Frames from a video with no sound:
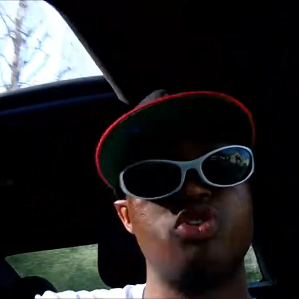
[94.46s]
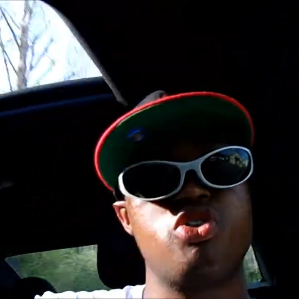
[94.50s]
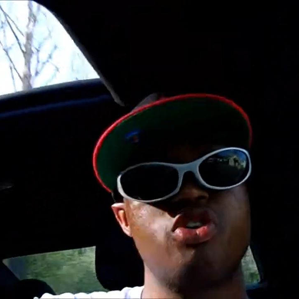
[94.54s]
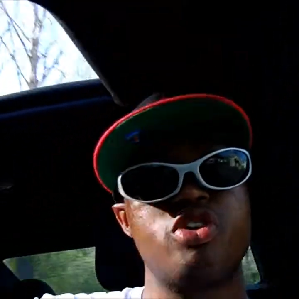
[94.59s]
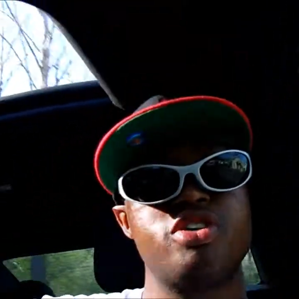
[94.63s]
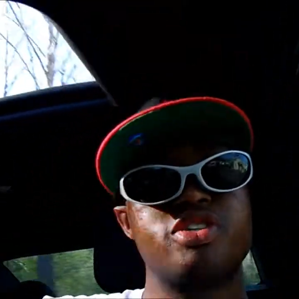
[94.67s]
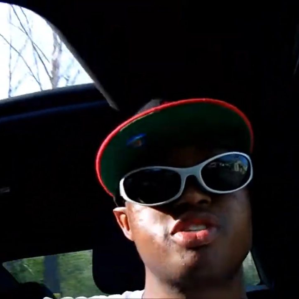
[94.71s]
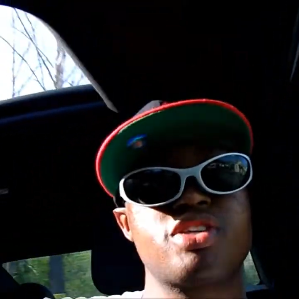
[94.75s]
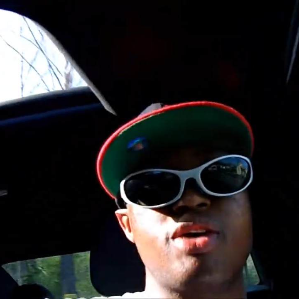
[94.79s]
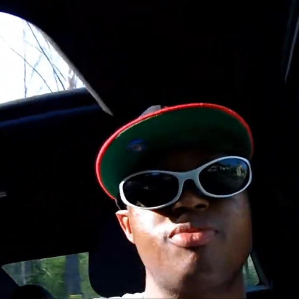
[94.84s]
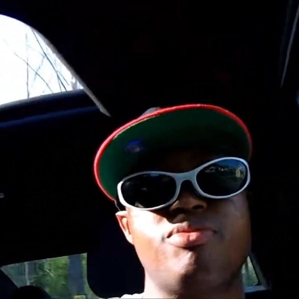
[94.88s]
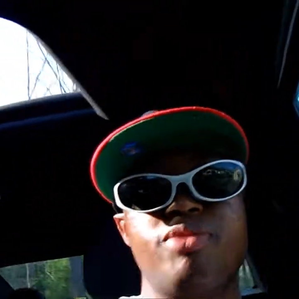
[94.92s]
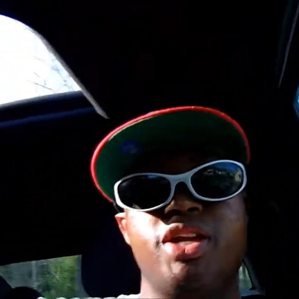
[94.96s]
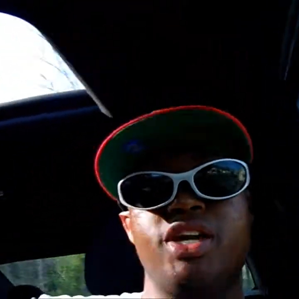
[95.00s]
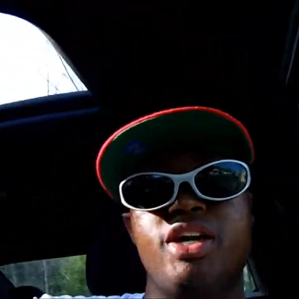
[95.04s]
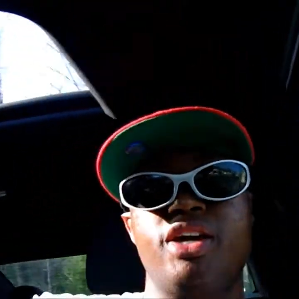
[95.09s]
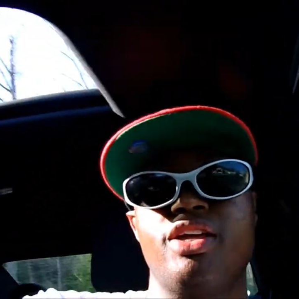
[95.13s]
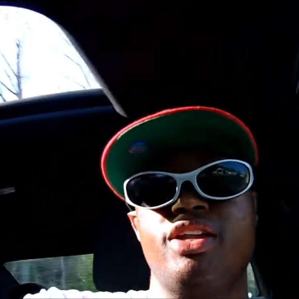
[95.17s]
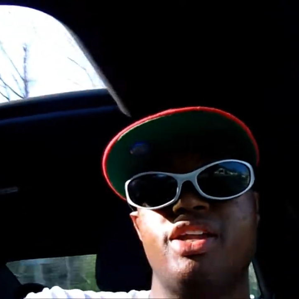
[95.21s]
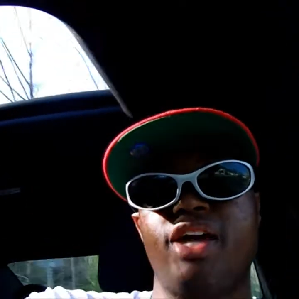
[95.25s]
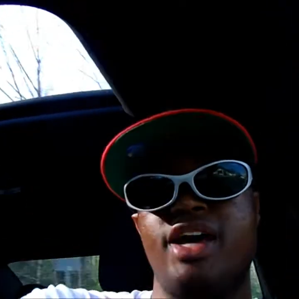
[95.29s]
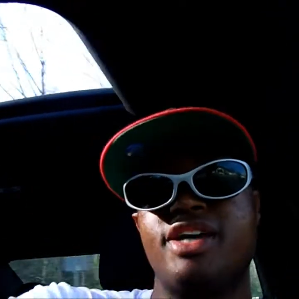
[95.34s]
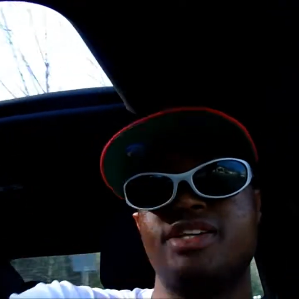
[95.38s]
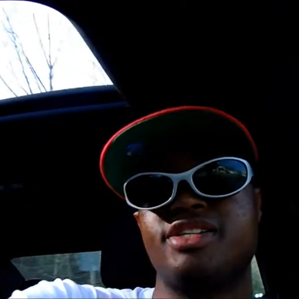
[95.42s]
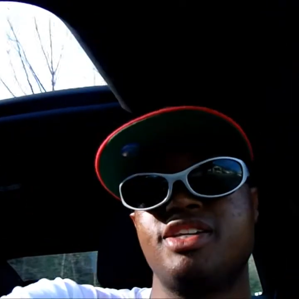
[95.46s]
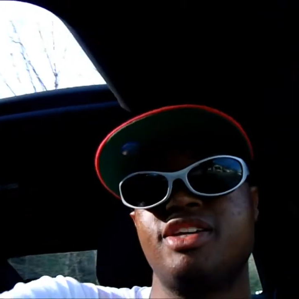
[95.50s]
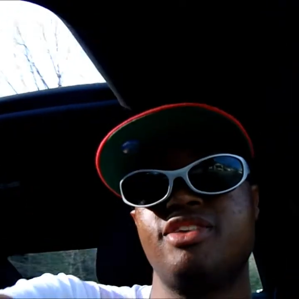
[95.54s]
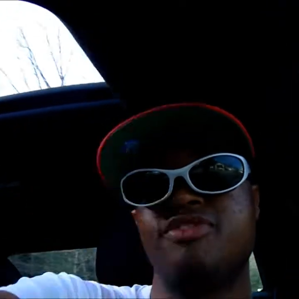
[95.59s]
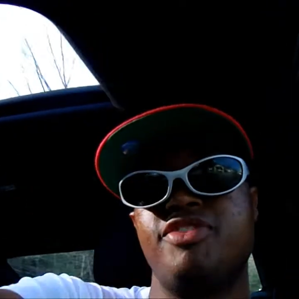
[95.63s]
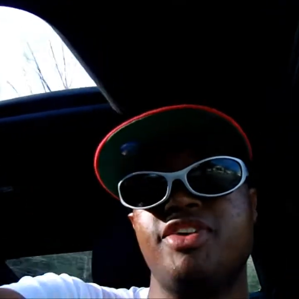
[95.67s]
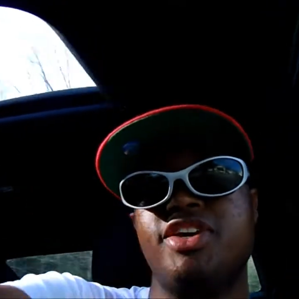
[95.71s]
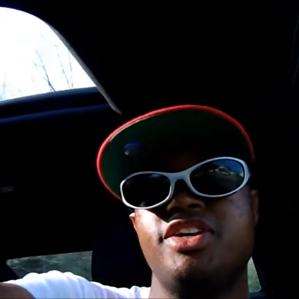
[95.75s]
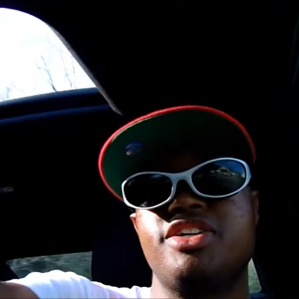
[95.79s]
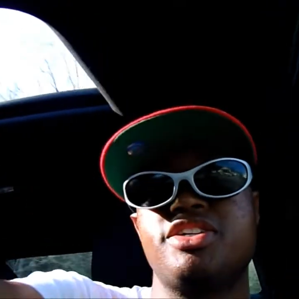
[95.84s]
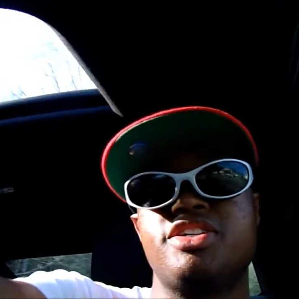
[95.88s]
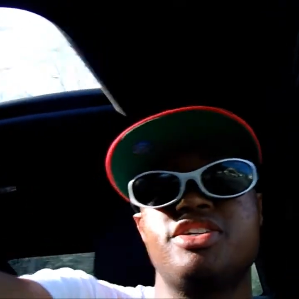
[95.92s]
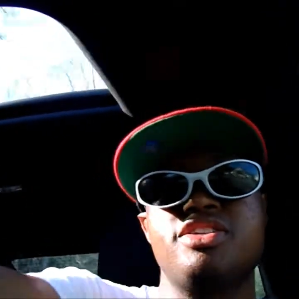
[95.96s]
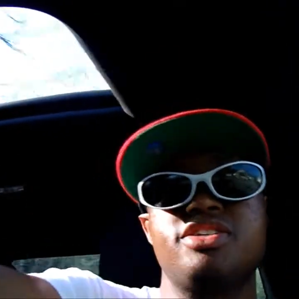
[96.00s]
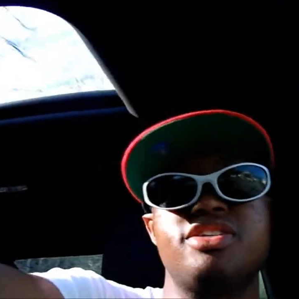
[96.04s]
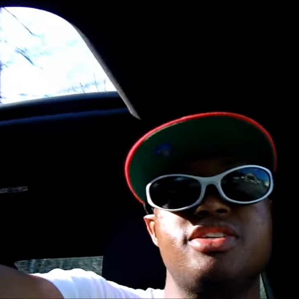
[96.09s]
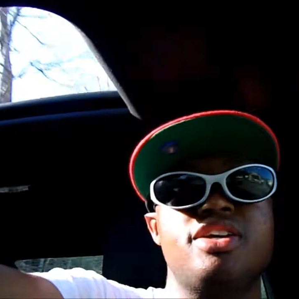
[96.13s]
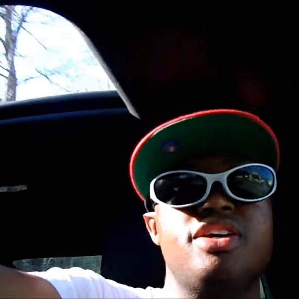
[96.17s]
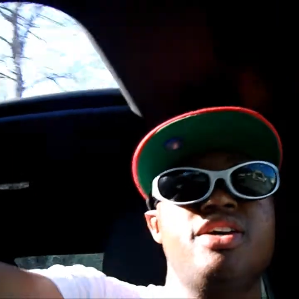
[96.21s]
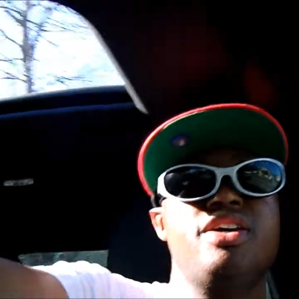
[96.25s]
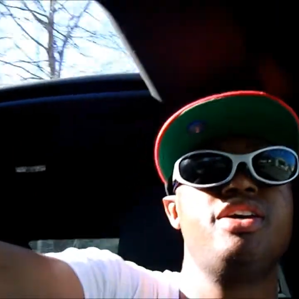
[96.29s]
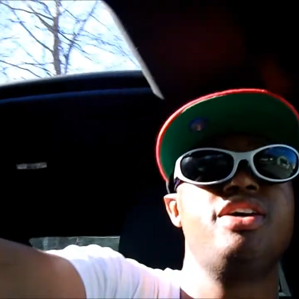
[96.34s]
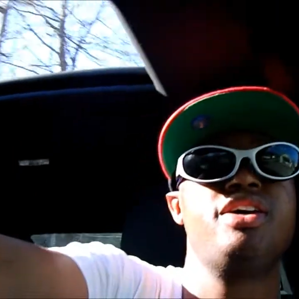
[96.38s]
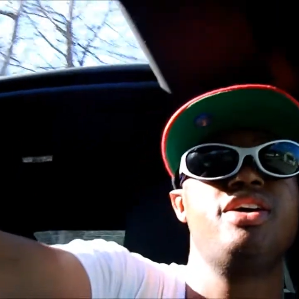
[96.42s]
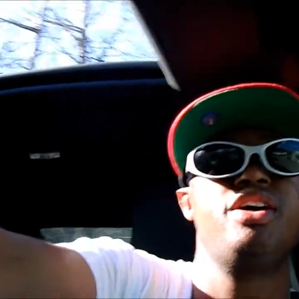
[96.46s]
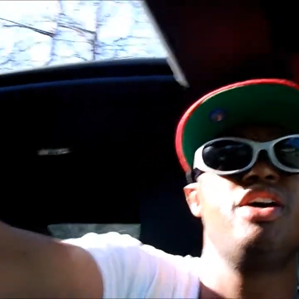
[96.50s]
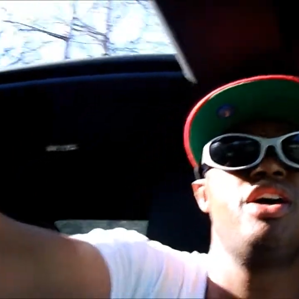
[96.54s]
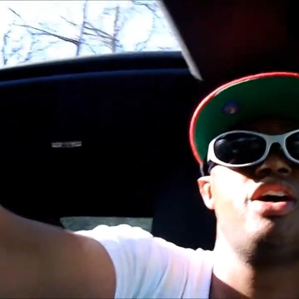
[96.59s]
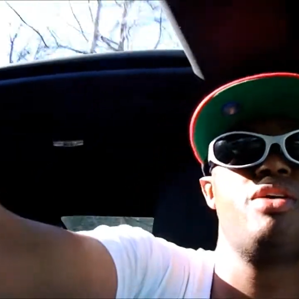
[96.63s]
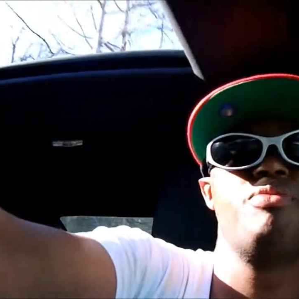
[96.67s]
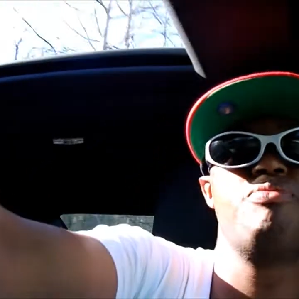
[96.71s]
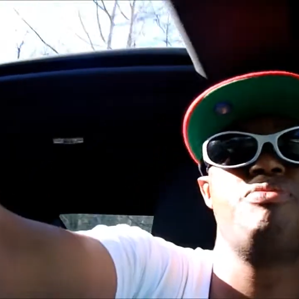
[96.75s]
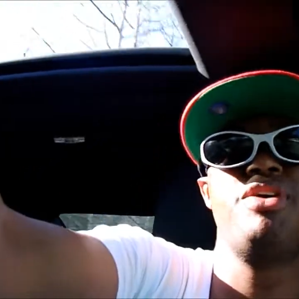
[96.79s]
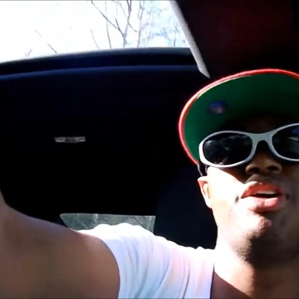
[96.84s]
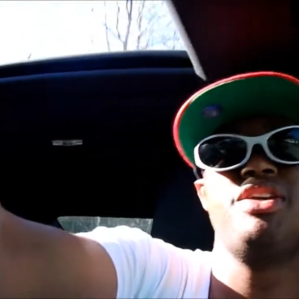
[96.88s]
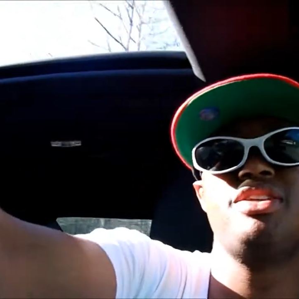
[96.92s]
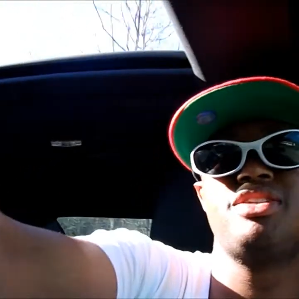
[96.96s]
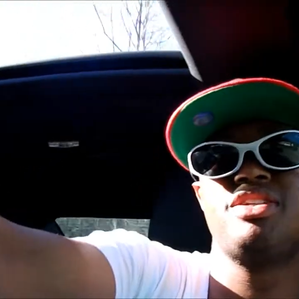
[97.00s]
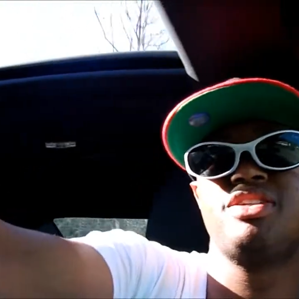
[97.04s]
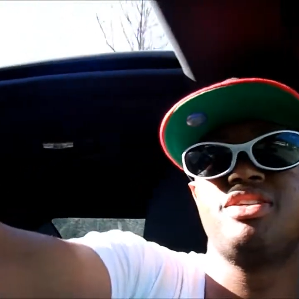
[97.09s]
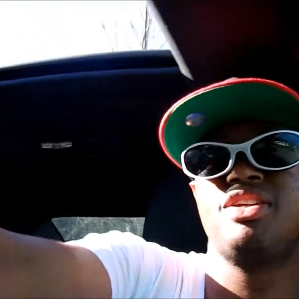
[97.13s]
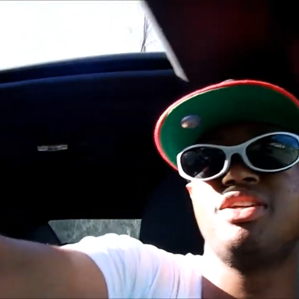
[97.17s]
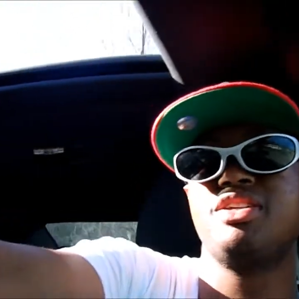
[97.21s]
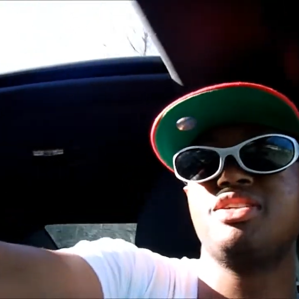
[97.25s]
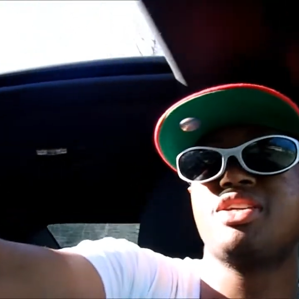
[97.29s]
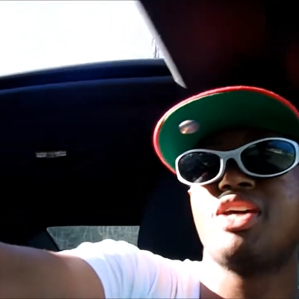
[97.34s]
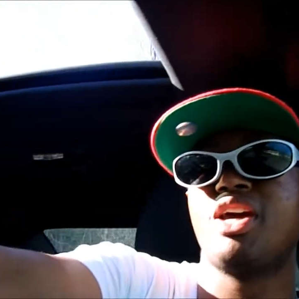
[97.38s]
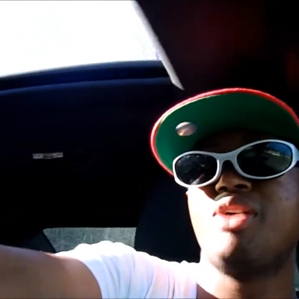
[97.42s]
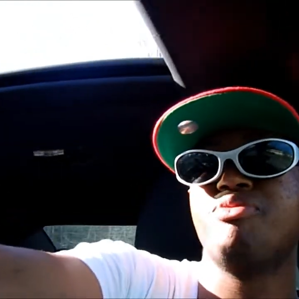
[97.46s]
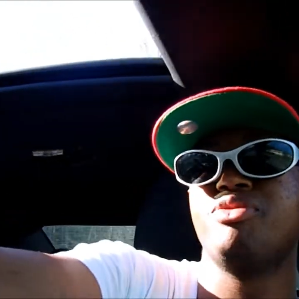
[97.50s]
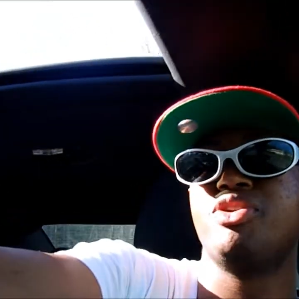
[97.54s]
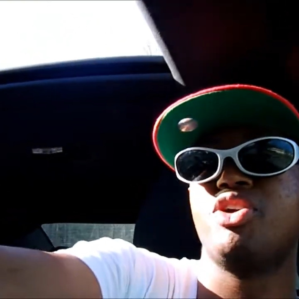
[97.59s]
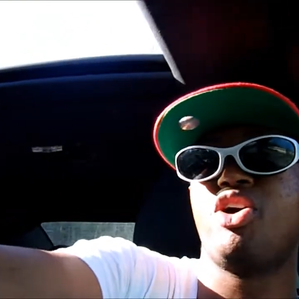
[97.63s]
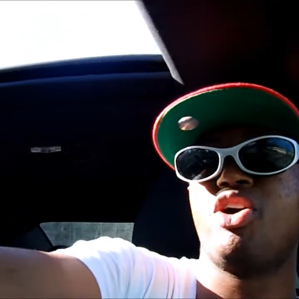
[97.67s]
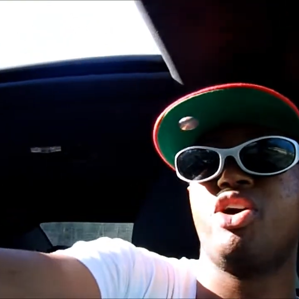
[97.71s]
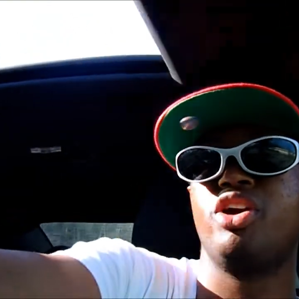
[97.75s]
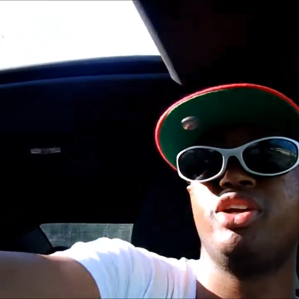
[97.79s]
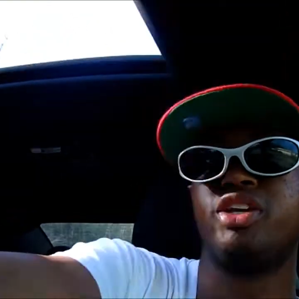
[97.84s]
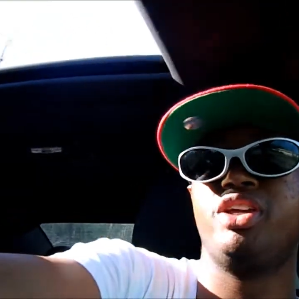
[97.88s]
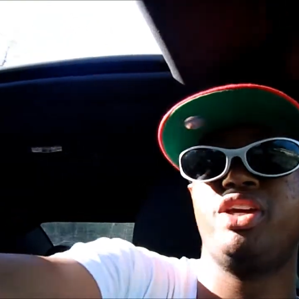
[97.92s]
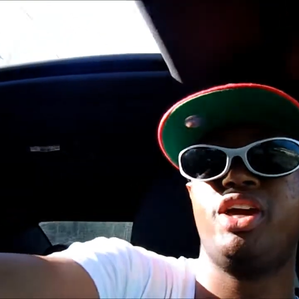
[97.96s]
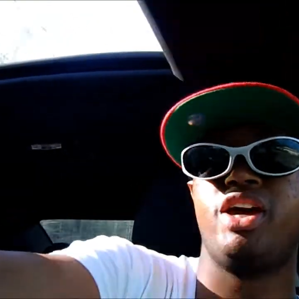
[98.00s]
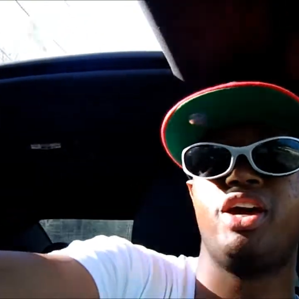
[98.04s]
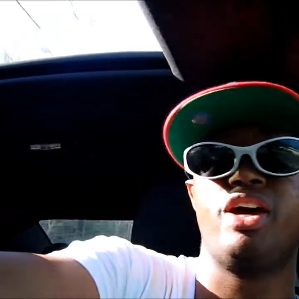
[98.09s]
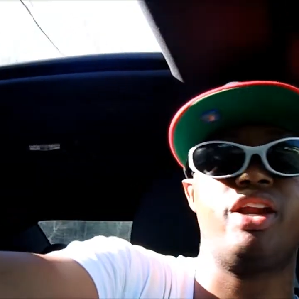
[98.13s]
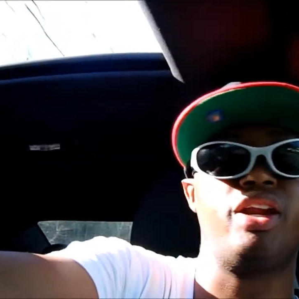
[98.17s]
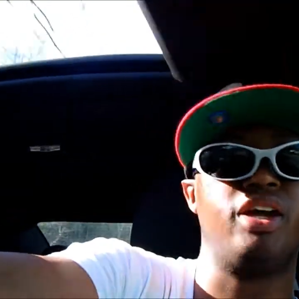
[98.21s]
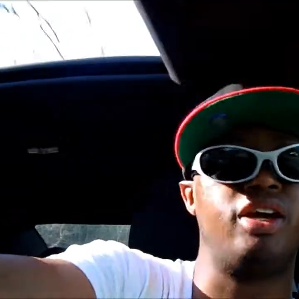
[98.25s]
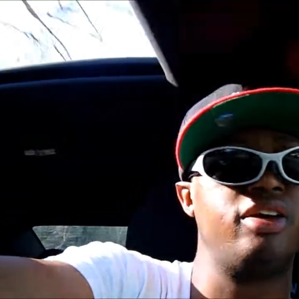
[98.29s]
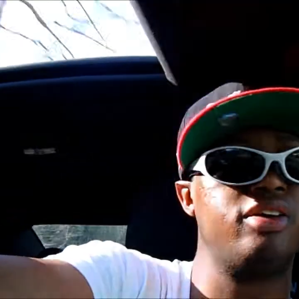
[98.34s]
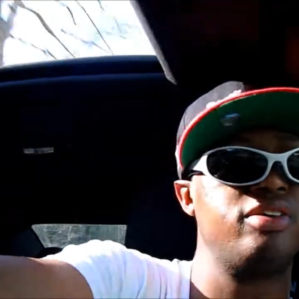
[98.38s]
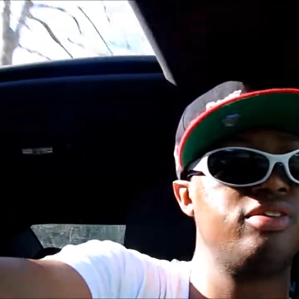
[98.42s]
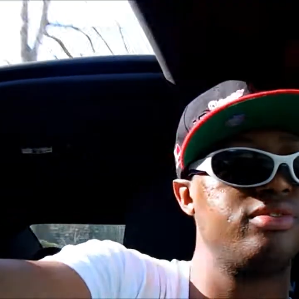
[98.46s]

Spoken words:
stores coming in. I see visions of businesses coming to Harlan County.